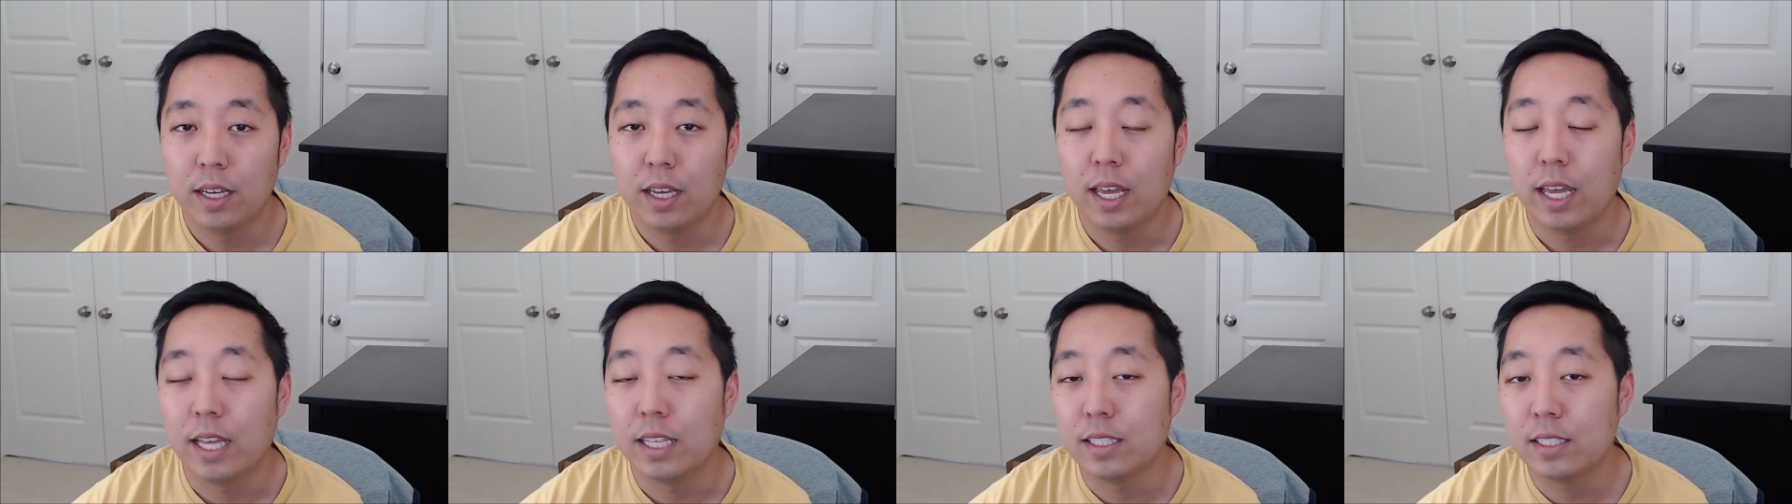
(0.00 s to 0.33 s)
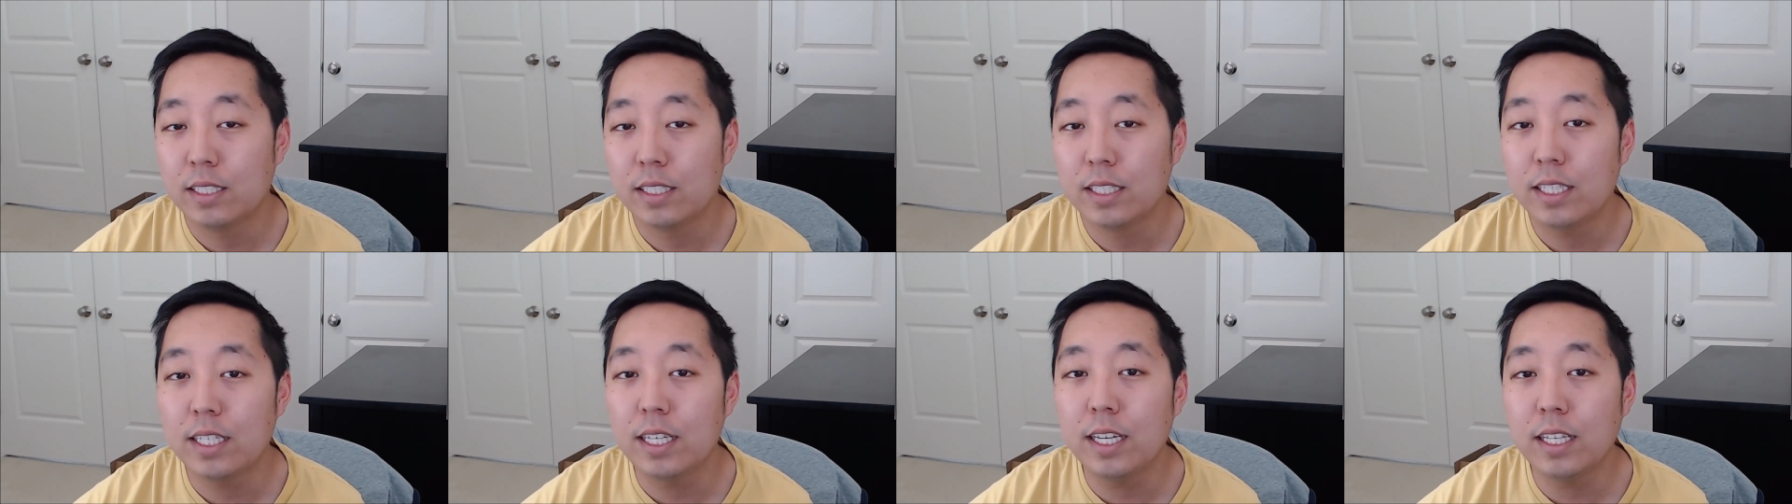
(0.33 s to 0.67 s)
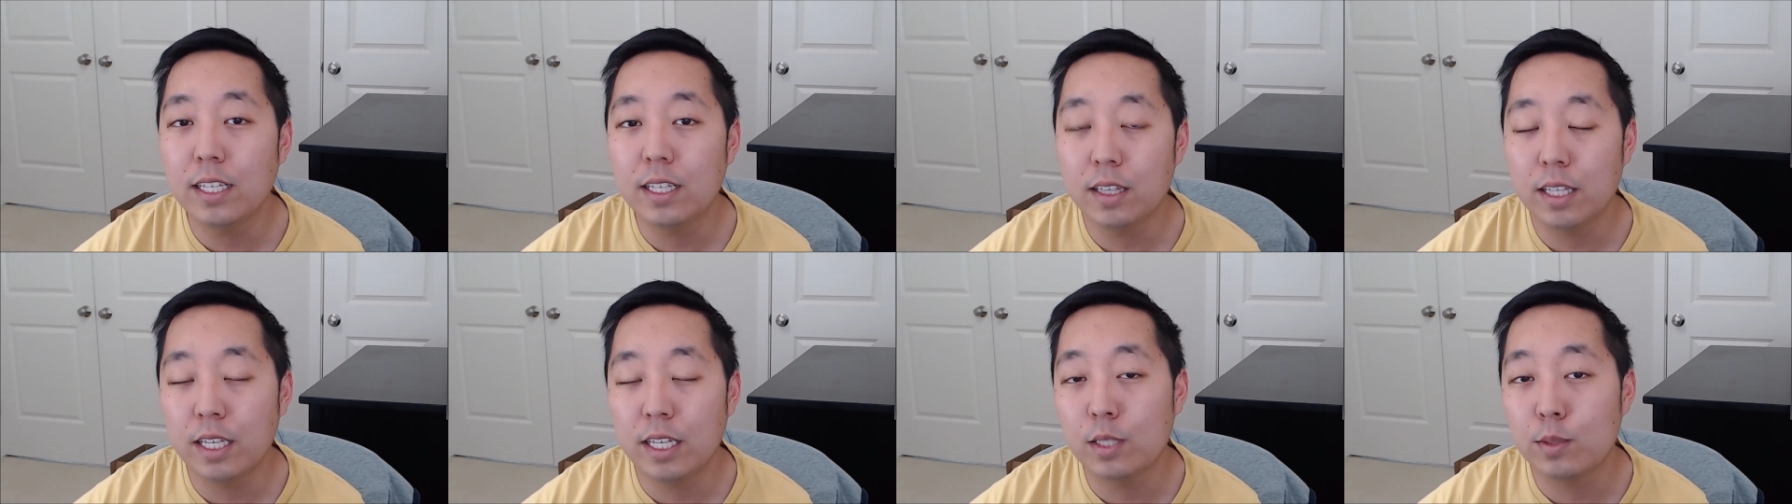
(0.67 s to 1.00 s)
And see
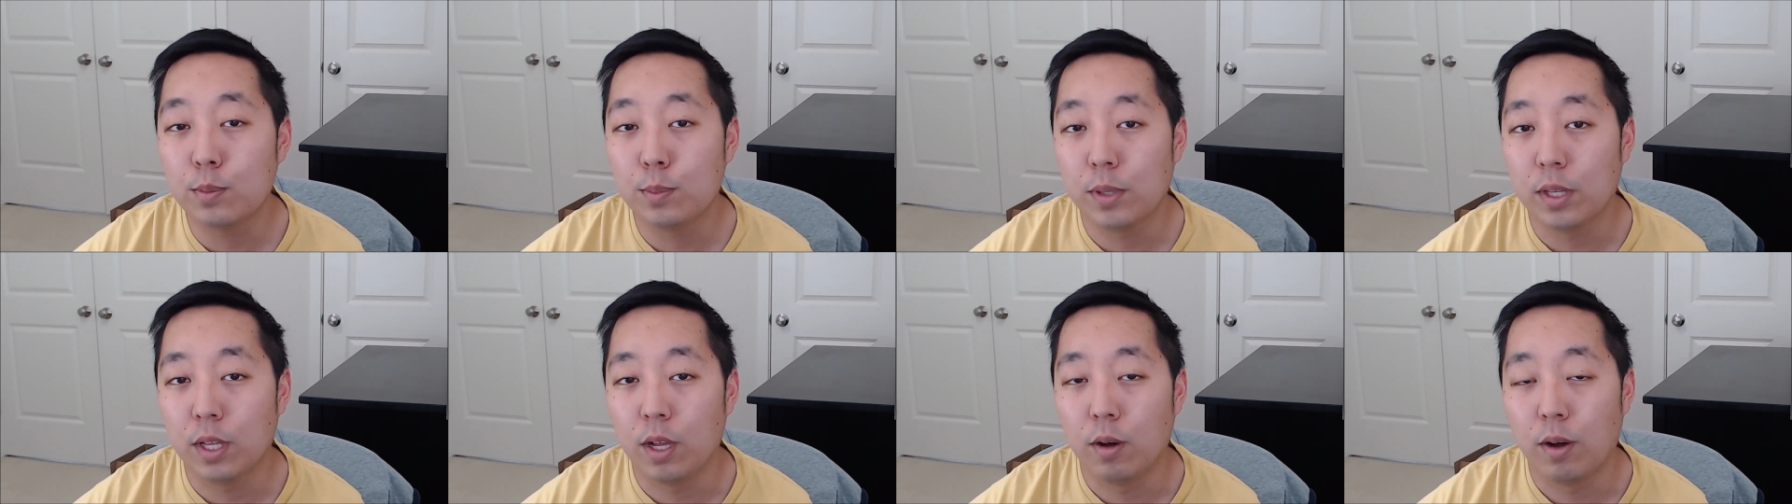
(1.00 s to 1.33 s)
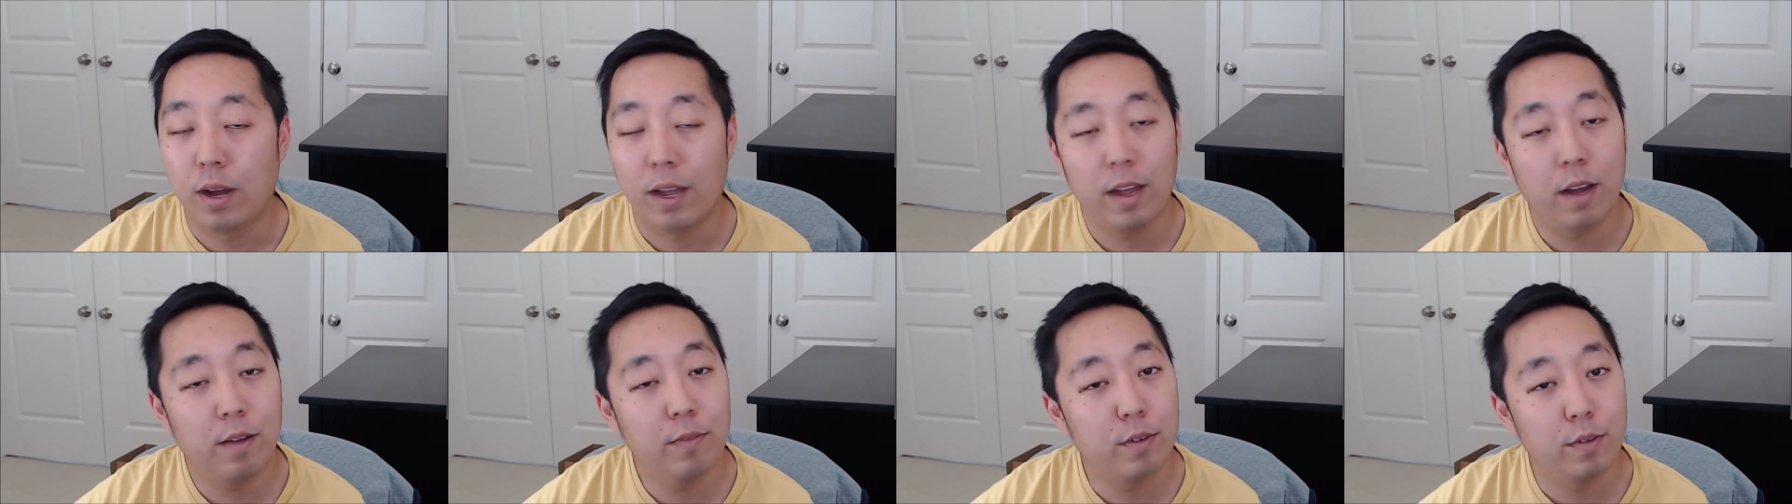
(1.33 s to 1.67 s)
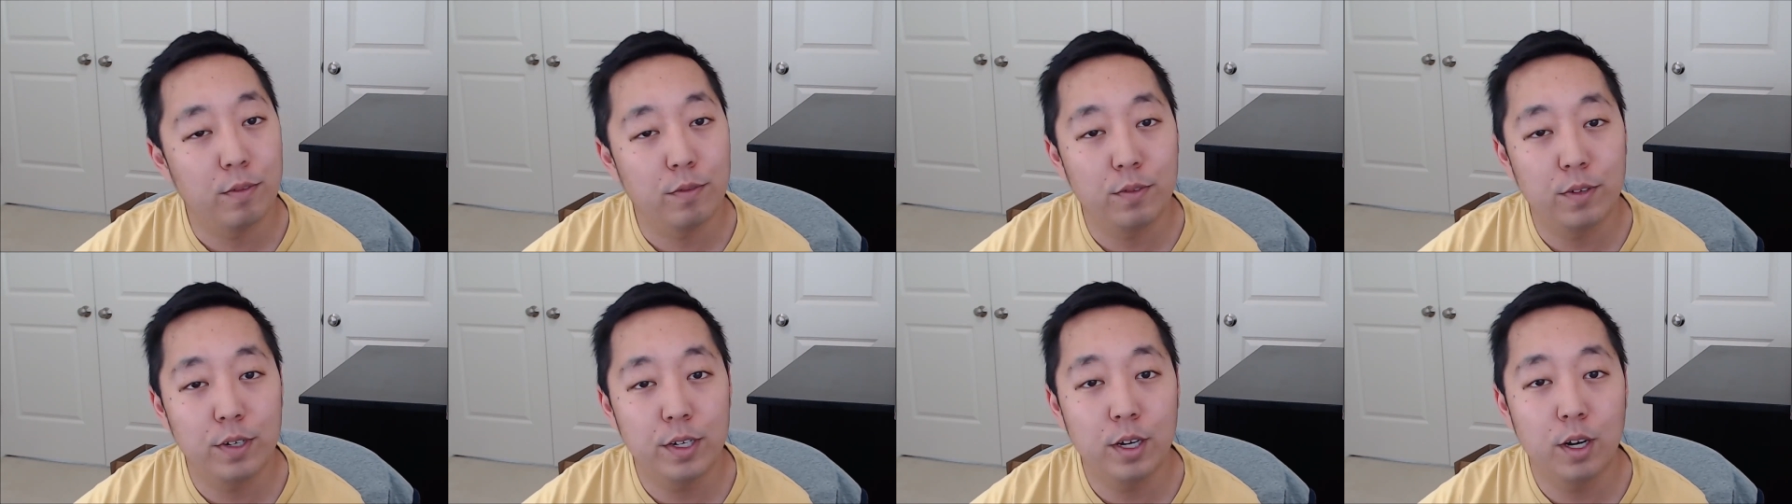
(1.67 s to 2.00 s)
any links below. I offer
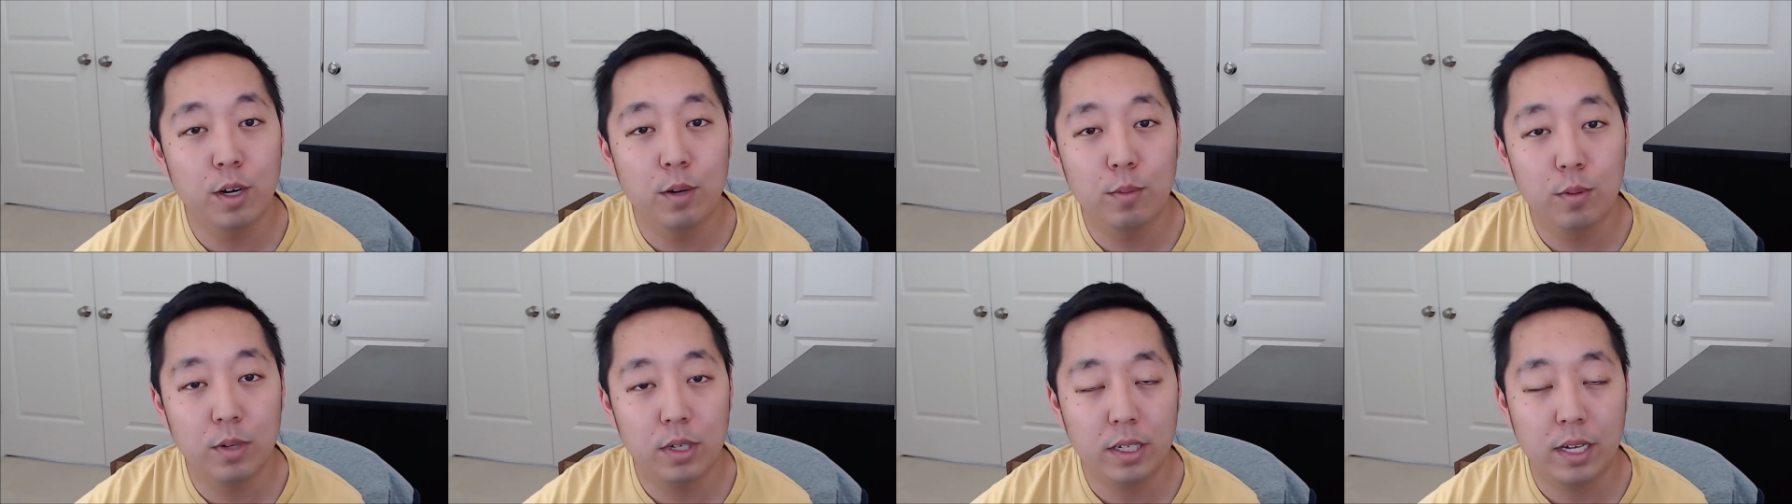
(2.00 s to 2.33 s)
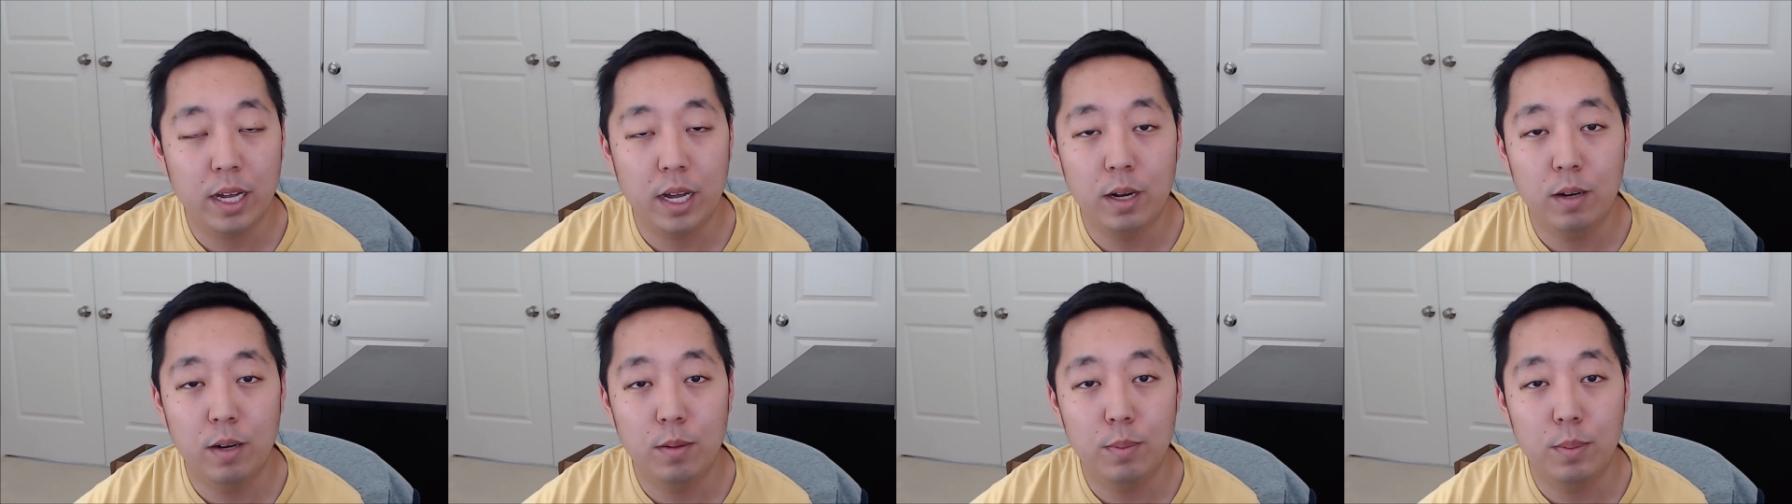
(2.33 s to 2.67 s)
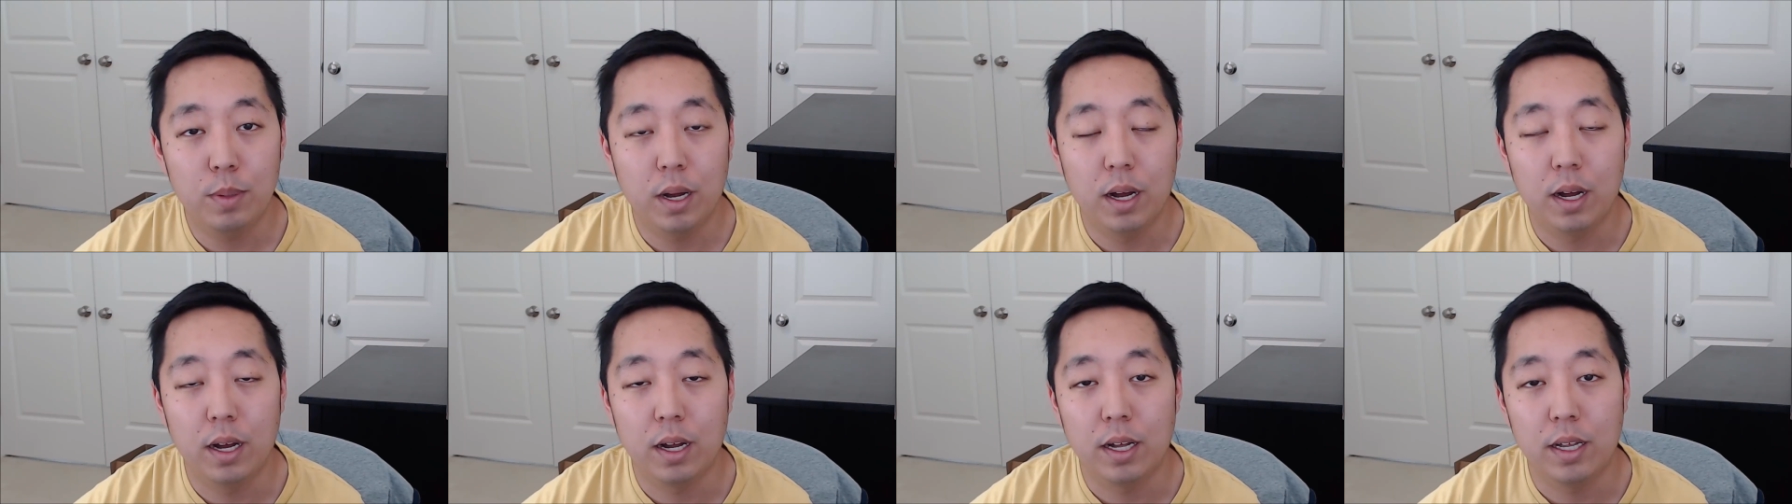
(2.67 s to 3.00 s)
free homework help
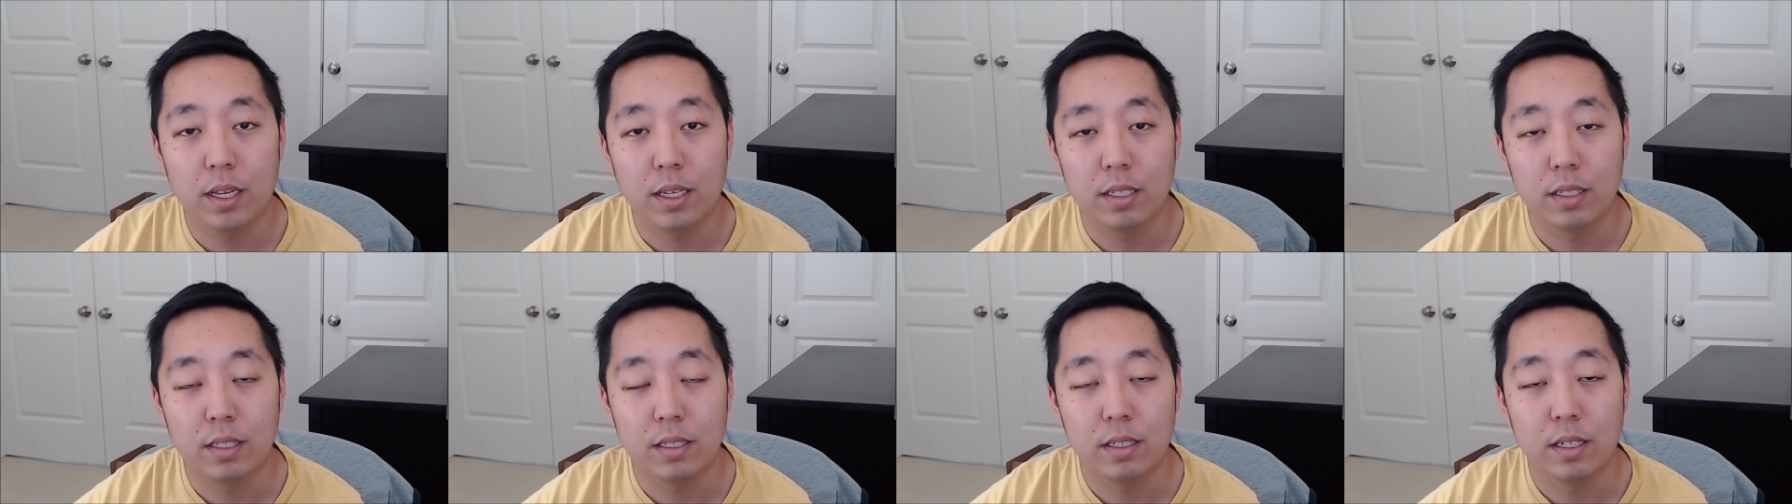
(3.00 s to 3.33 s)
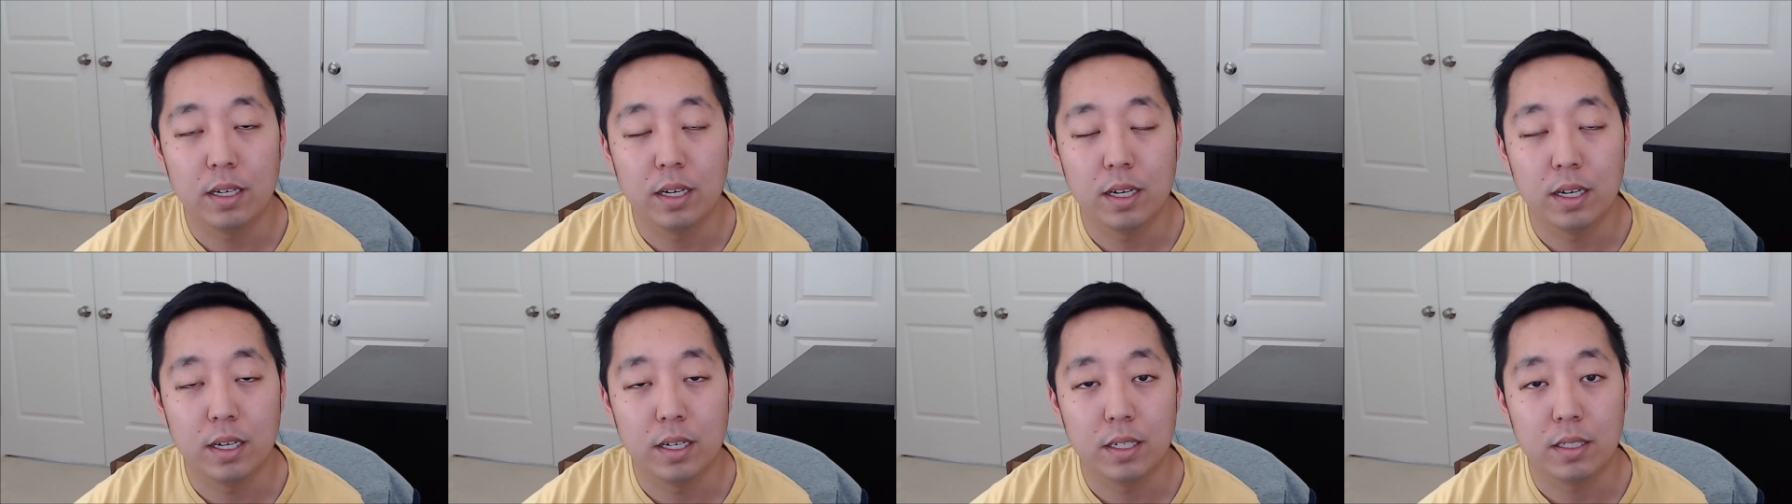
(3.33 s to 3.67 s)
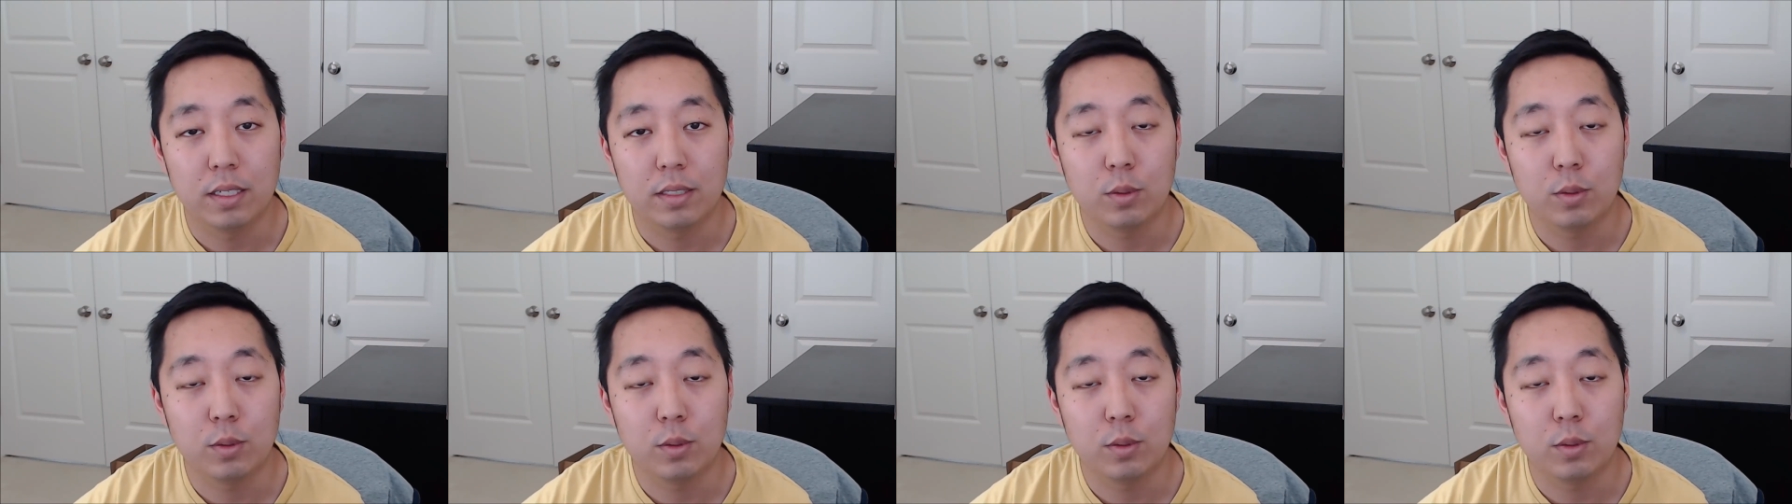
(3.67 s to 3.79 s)
on uh,